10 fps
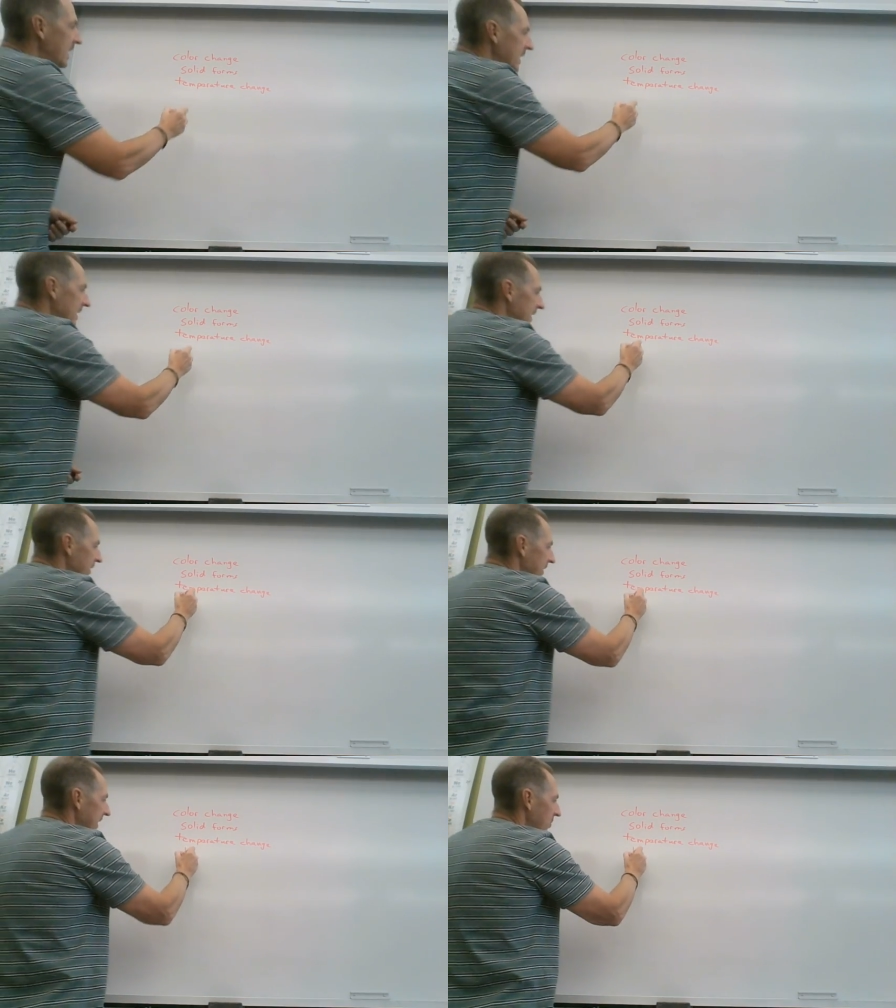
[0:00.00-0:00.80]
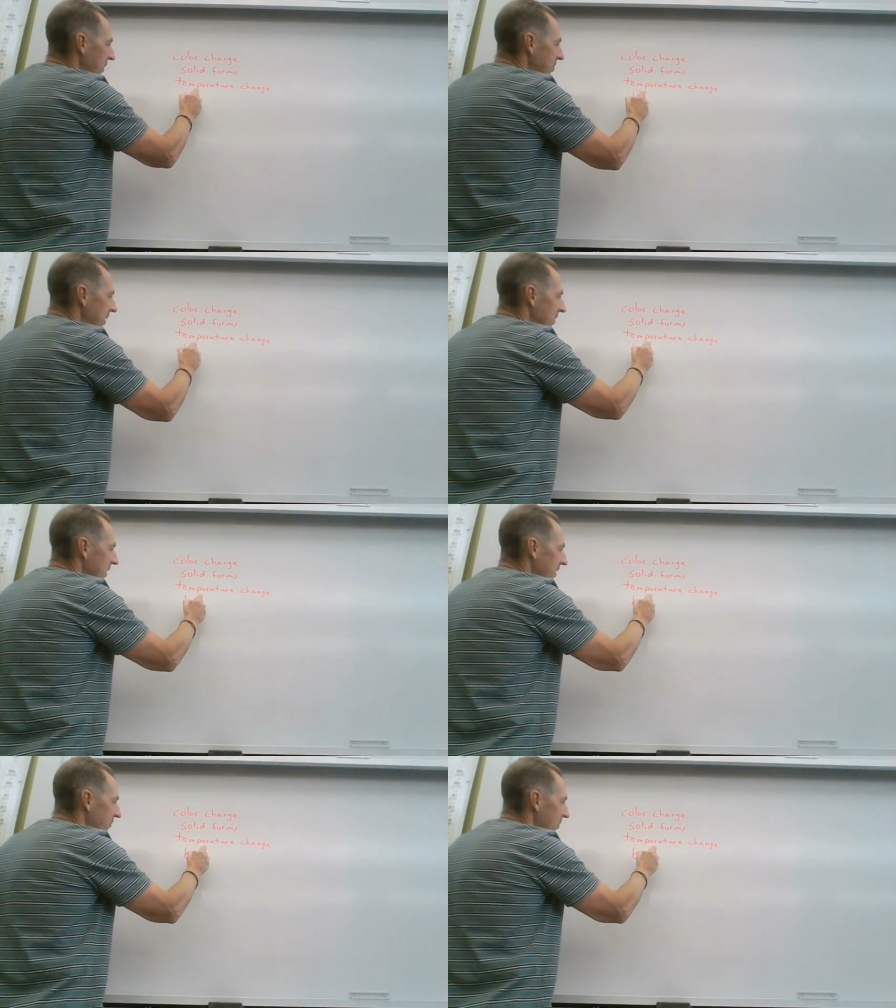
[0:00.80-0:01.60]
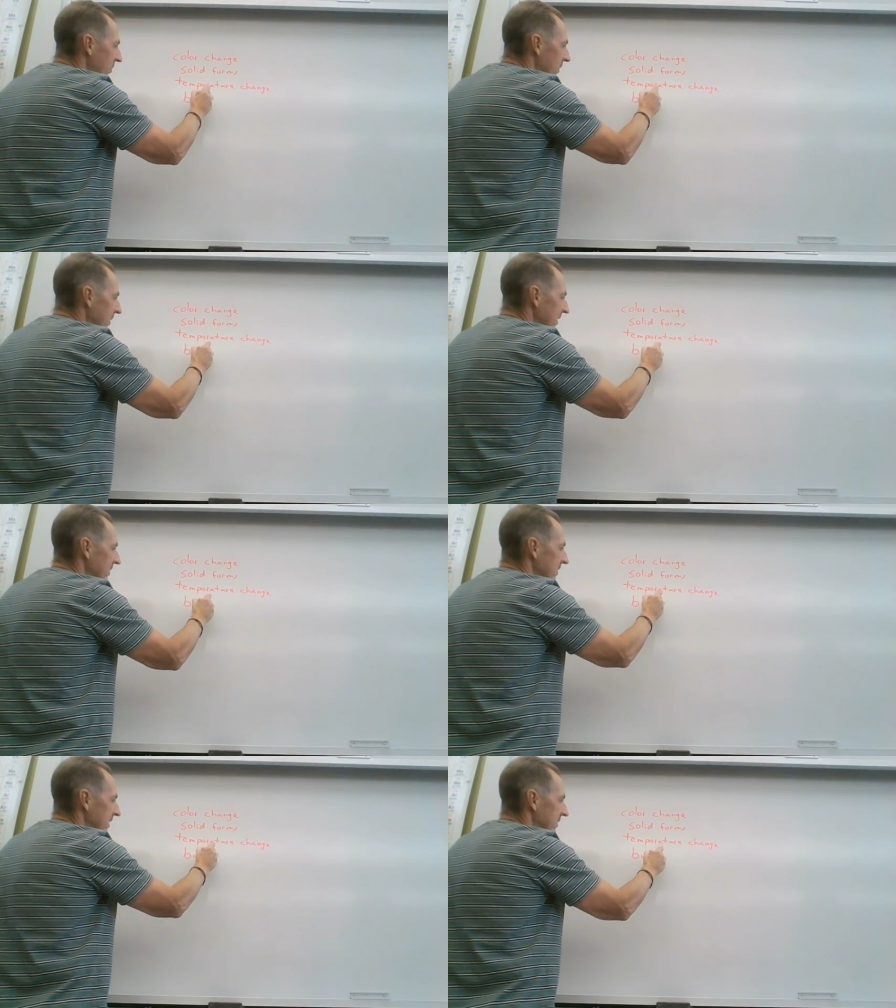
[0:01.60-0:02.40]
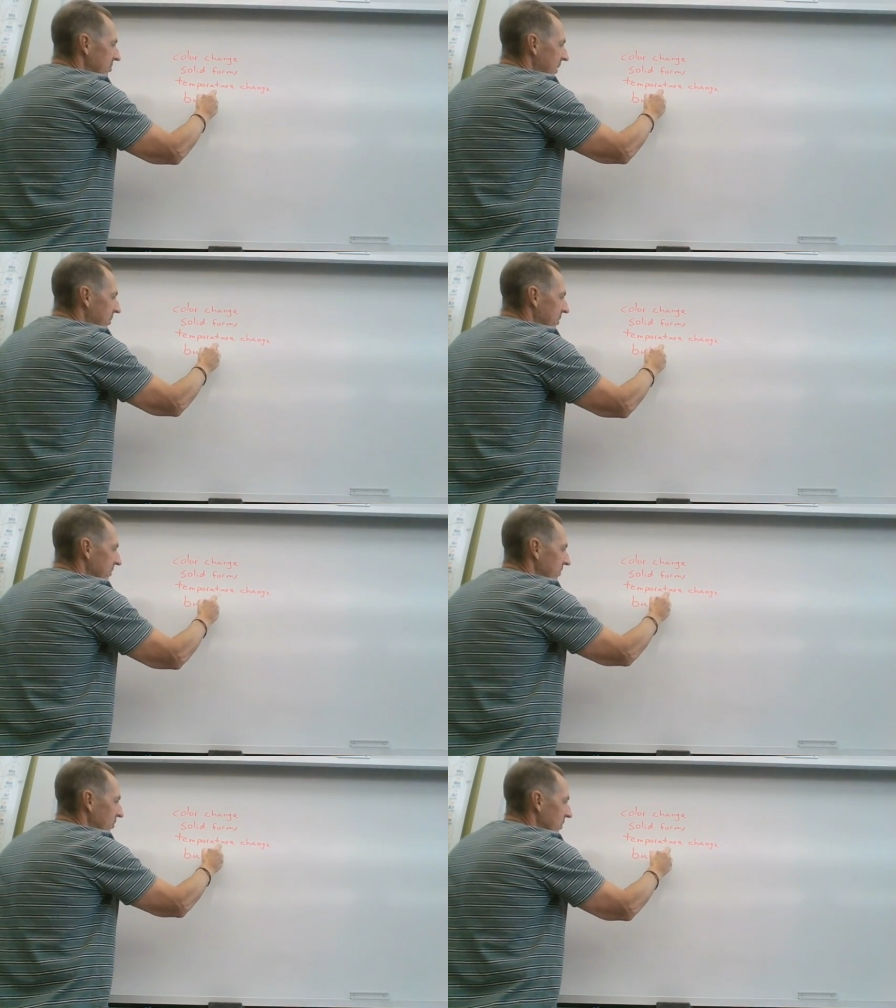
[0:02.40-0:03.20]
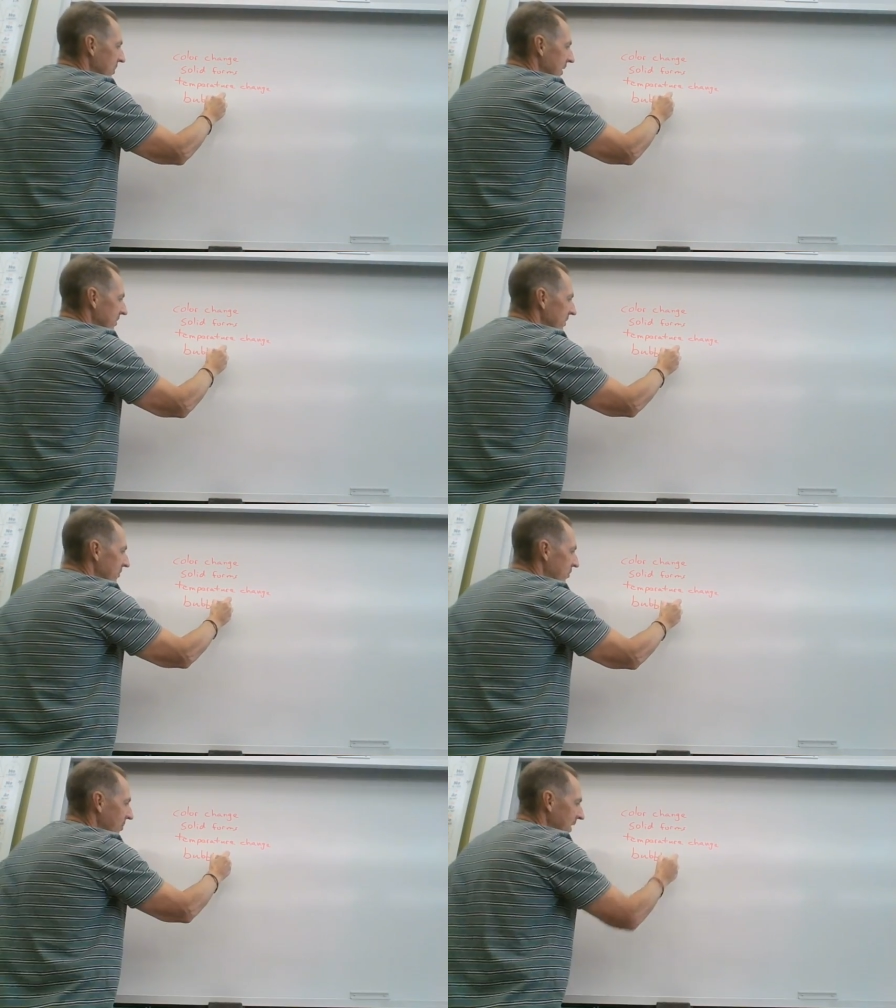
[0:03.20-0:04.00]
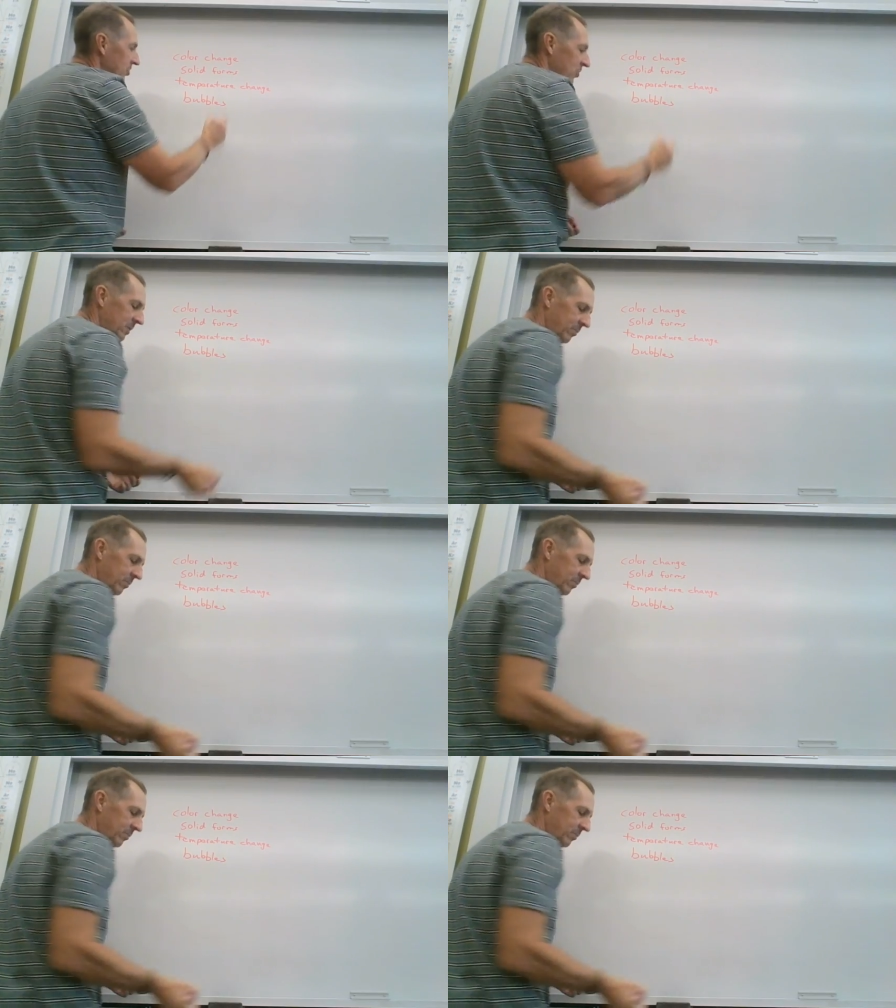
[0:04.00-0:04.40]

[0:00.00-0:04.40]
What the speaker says: And another thing we'd be looking for is bubbles forming, so formation of